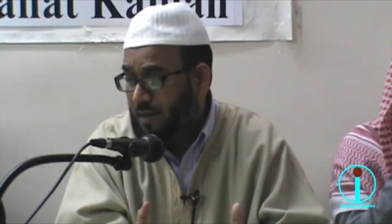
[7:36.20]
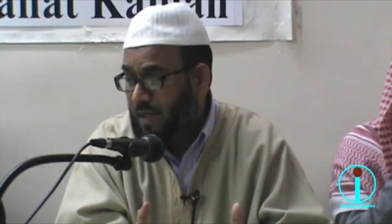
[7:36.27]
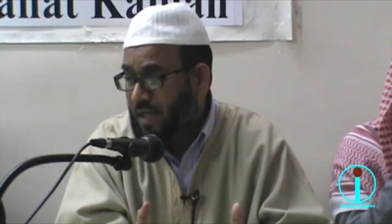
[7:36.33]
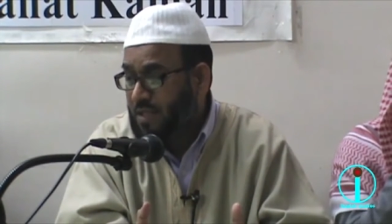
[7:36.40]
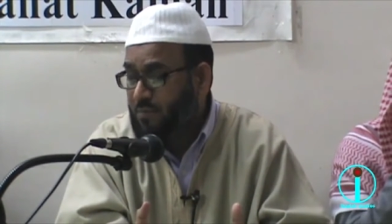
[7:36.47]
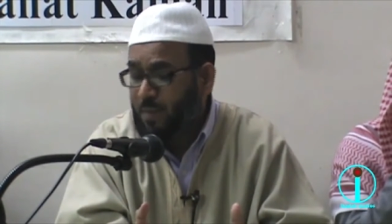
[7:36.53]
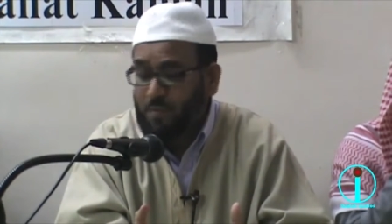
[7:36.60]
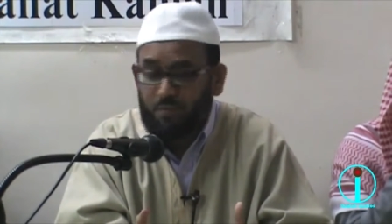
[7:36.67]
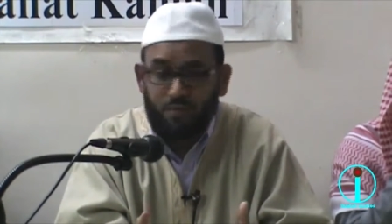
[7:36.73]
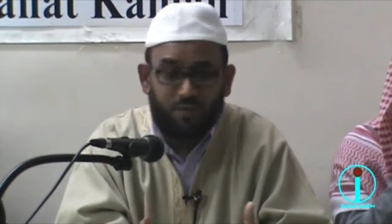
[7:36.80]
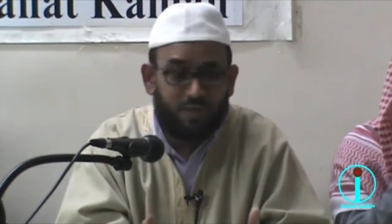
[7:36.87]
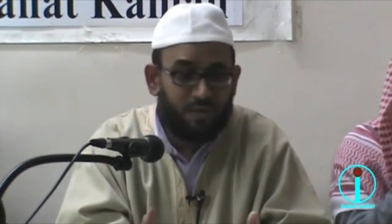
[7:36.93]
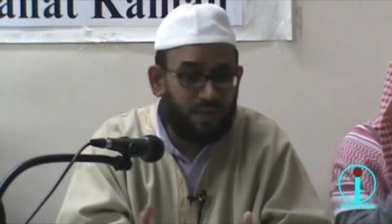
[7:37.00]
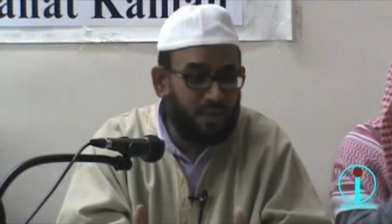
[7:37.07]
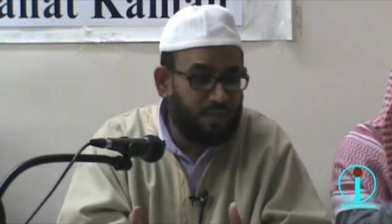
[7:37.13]
as people
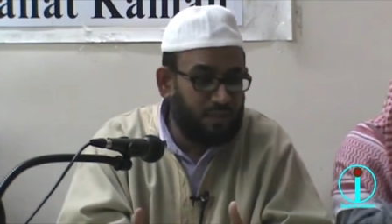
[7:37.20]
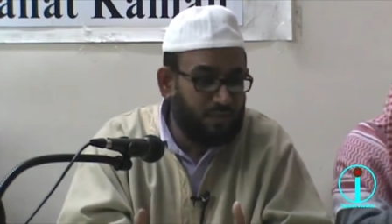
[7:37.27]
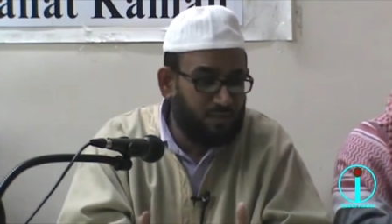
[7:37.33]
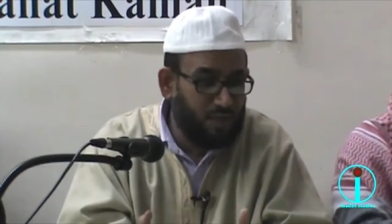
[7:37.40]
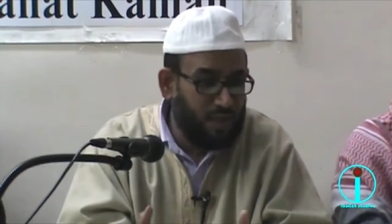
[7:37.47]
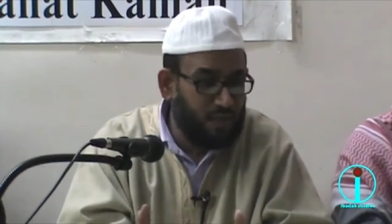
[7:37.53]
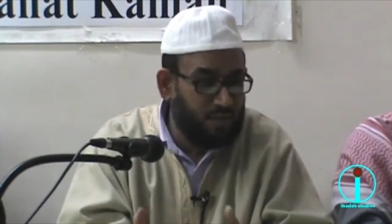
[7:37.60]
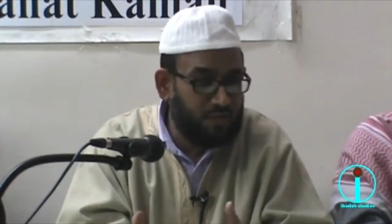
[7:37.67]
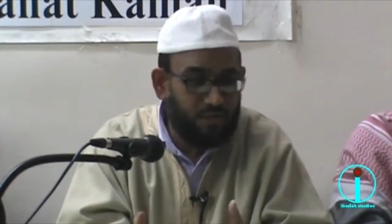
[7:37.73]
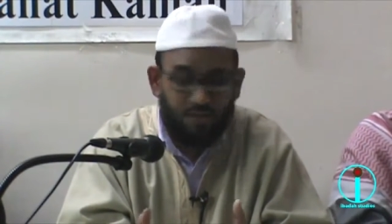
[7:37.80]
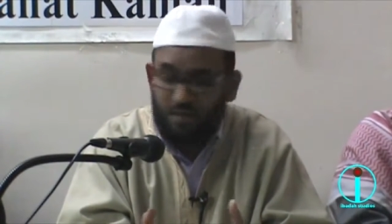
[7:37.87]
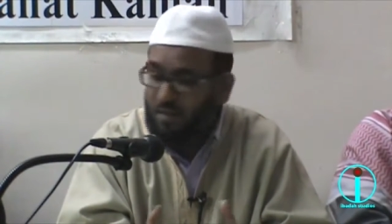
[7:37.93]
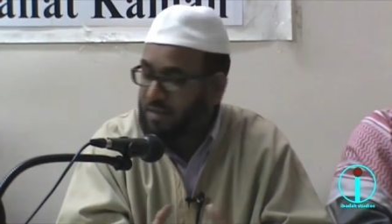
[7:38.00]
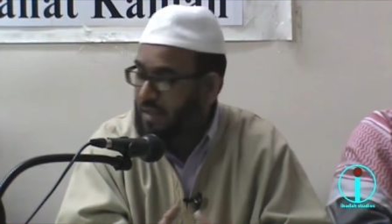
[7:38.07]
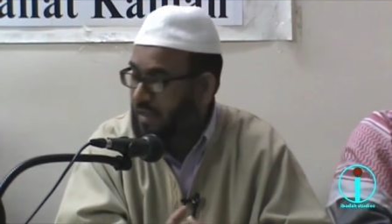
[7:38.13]
who study geology
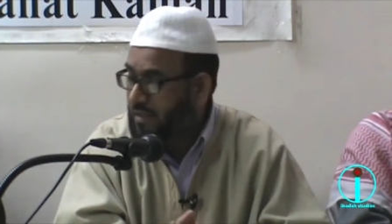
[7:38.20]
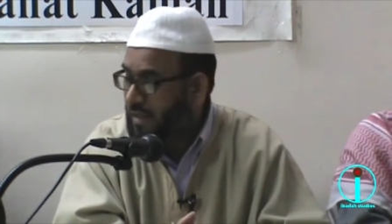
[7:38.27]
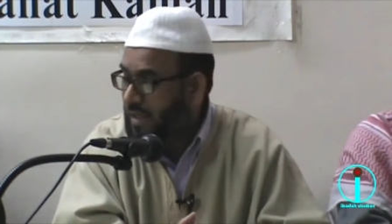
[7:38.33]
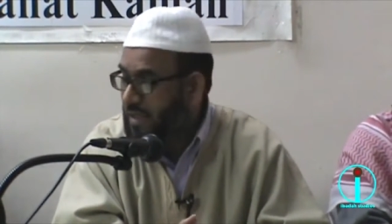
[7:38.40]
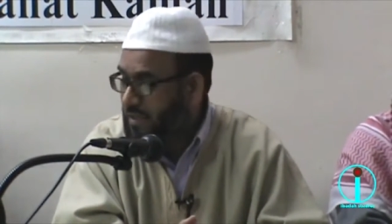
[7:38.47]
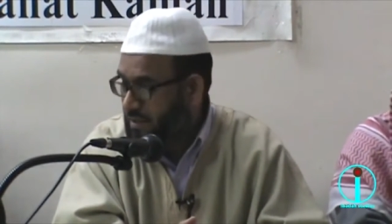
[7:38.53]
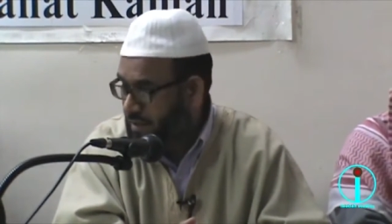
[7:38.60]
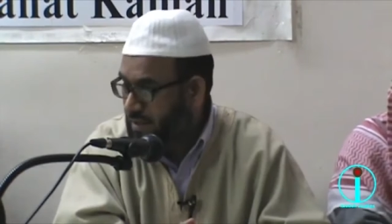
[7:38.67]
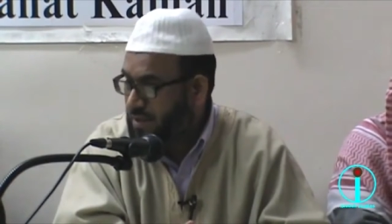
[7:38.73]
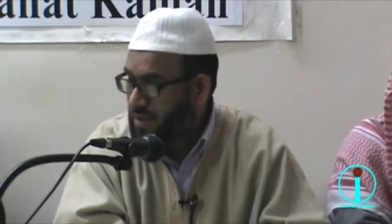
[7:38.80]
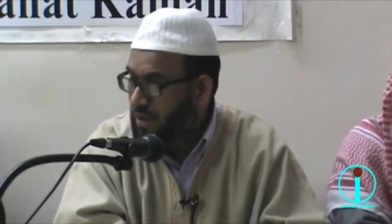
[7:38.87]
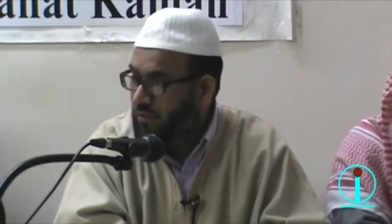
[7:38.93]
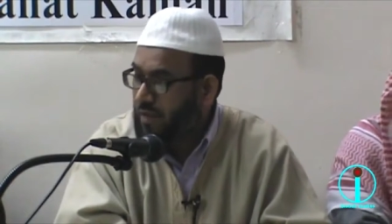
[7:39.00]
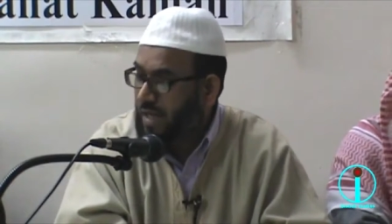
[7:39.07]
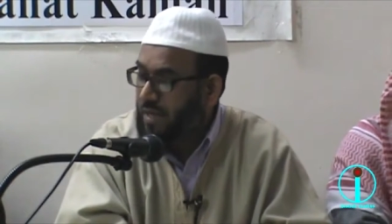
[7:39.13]
and things like that
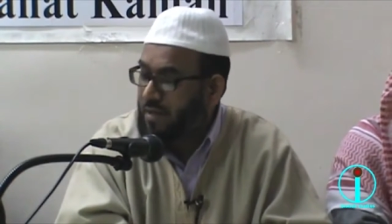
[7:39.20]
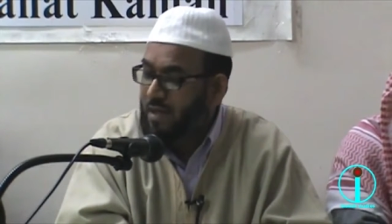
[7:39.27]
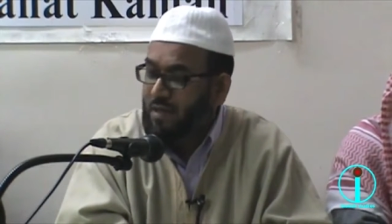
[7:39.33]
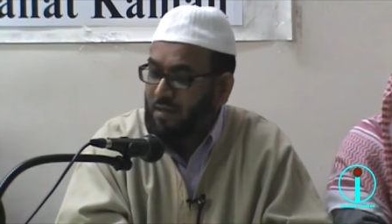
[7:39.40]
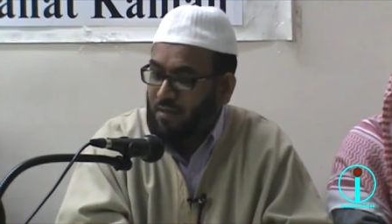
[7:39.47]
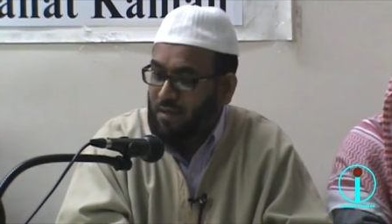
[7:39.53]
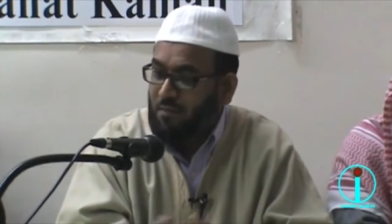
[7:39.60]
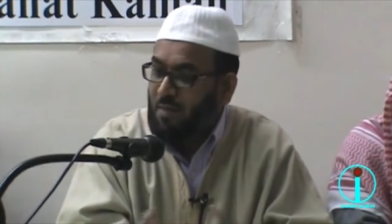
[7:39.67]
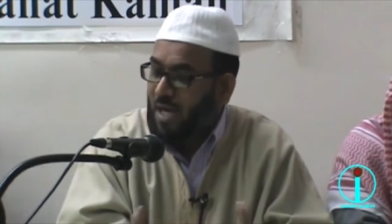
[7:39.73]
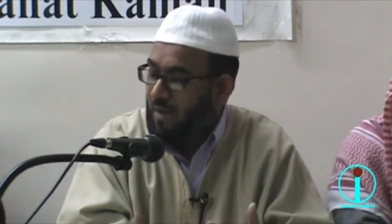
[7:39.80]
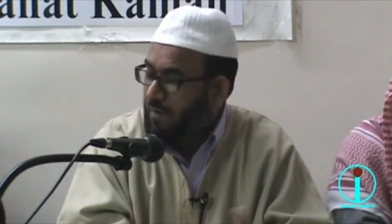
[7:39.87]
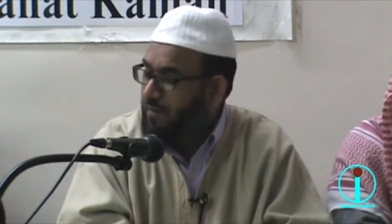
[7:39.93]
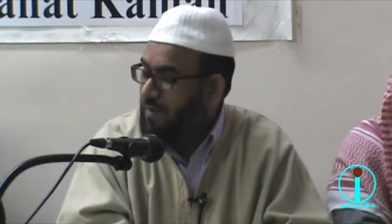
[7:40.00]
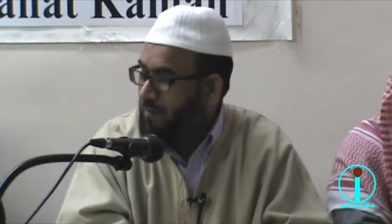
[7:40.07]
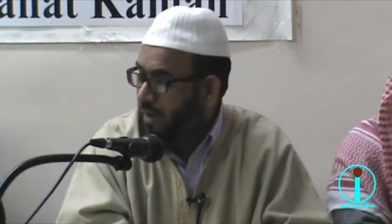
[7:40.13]
know that the
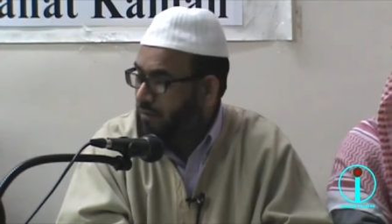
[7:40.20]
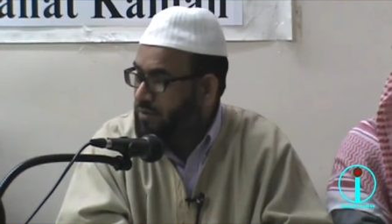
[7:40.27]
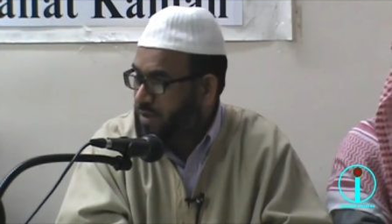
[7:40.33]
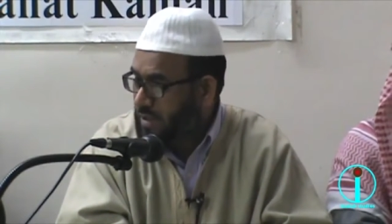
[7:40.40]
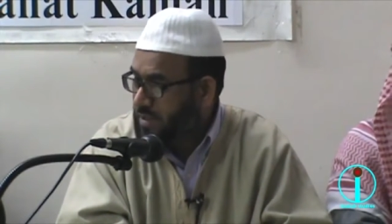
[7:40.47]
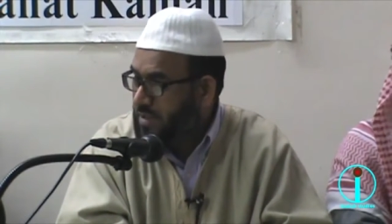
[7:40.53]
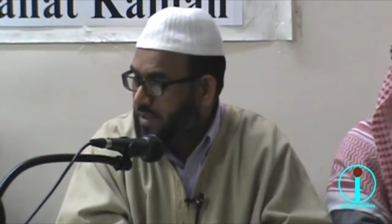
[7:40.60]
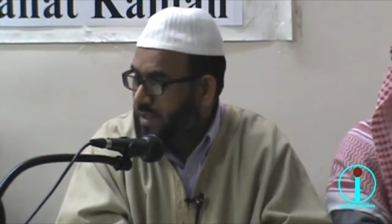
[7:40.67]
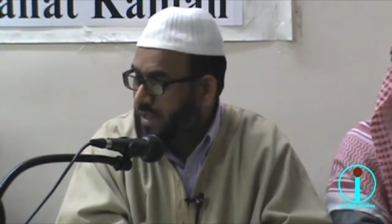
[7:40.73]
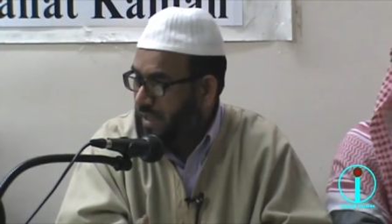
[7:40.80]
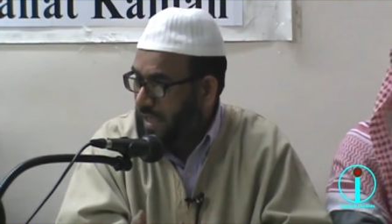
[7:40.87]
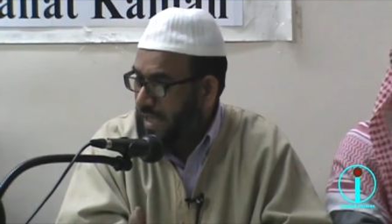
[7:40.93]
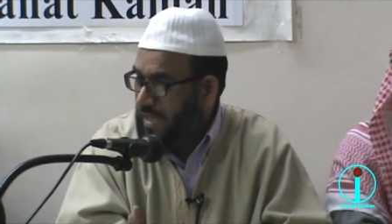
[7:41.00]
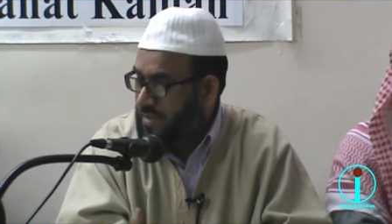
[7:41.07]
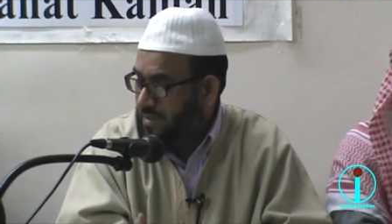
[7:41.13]
bottom of the mountain
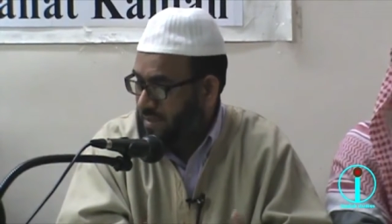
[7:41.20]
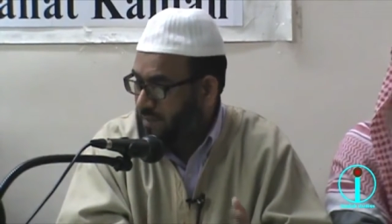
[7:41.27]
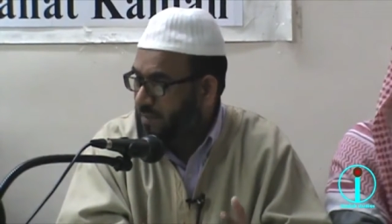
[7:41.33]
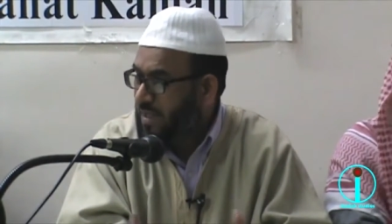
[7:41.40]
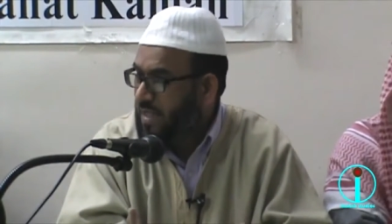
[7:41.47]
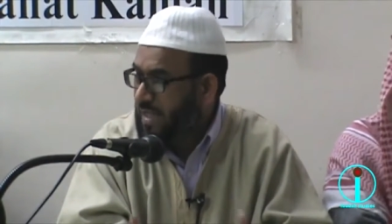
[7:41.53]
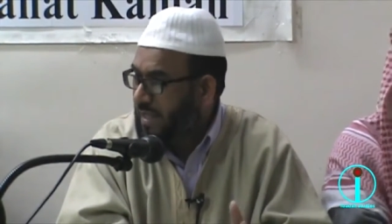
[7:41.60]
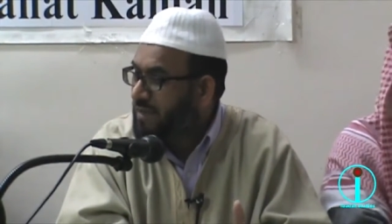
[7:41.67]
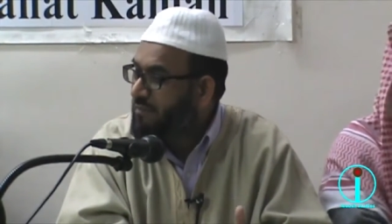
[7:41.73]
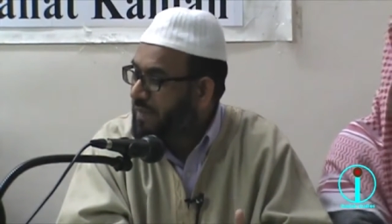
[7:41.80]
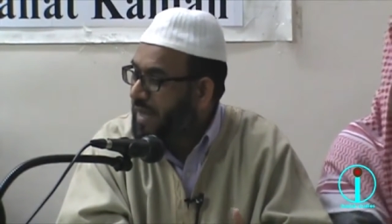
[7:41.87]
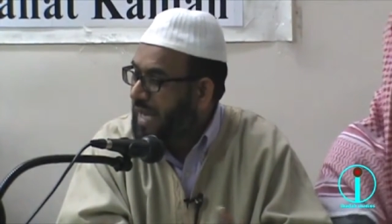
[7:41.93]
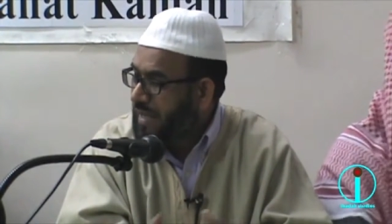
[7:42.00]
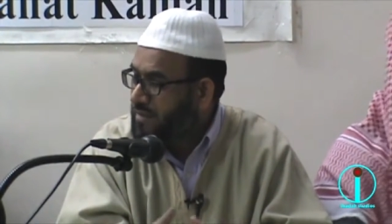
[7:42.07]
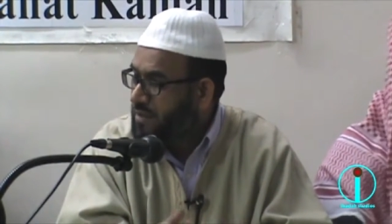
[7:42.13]
has similar kind of
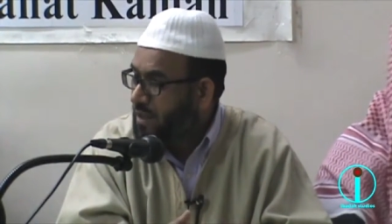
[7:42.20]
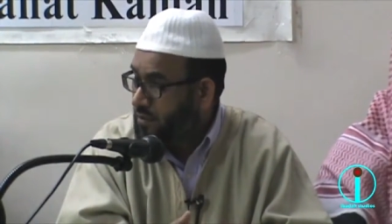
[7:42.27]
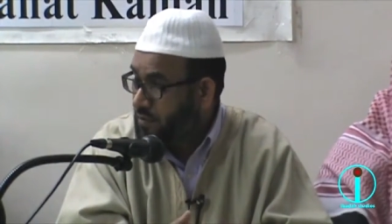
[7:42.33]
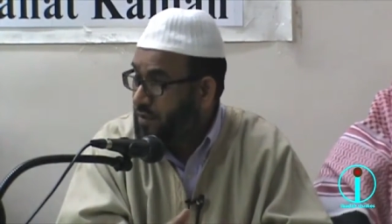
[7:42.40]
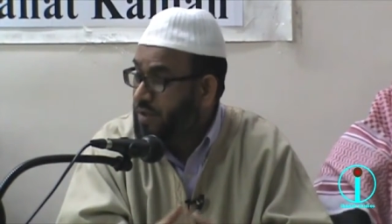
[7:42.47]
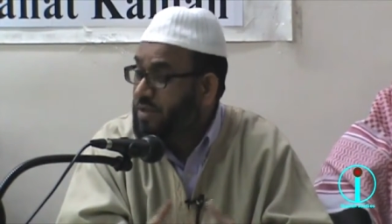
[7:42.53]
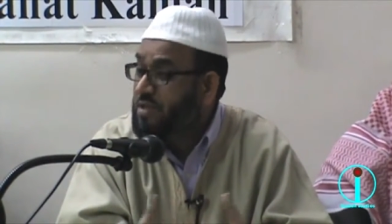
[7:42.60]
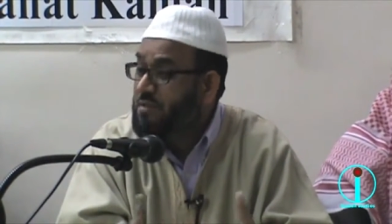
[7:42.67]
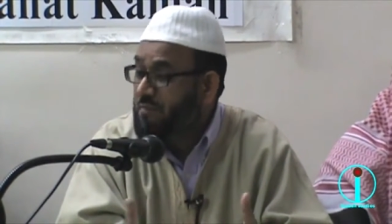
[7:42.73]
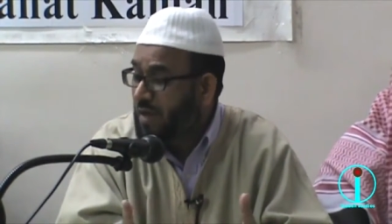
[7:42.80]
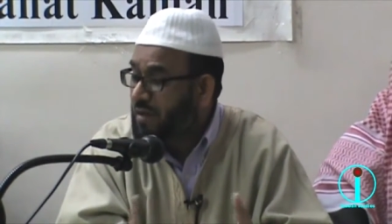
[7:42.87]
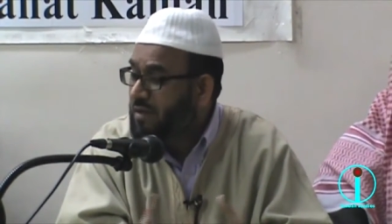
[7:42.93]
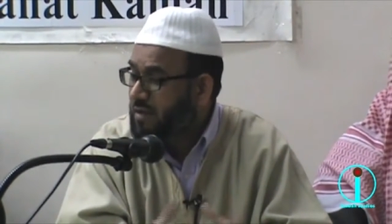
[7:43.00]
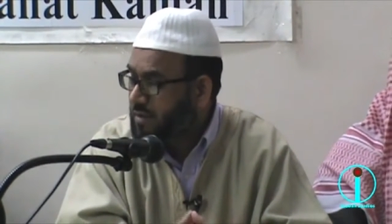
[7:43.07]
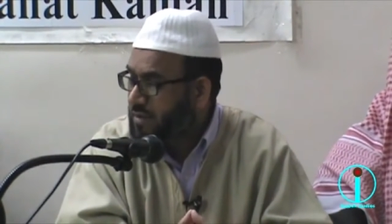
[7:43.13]
mass. So it is
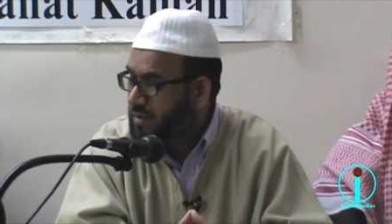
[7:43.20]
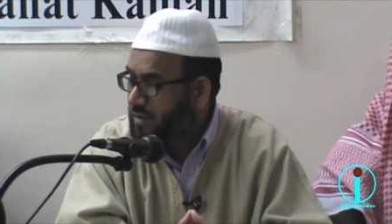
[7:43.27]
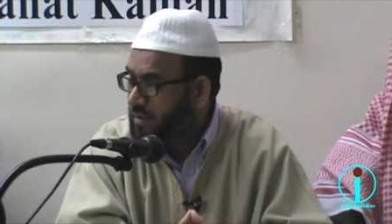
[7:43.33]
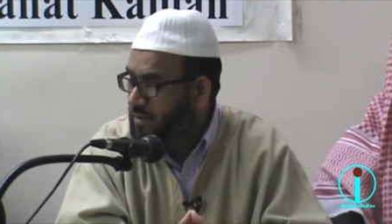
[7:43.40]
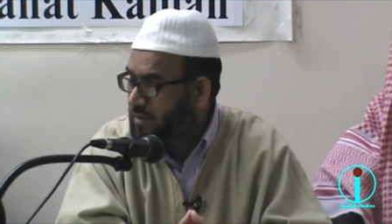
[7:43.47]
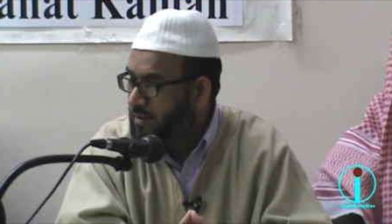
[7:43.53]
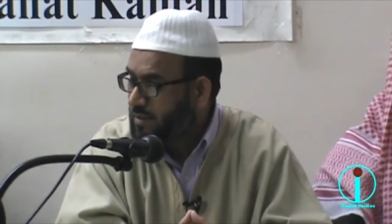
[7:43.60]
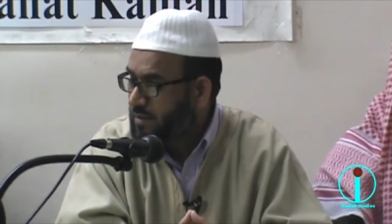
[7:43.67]
humongous.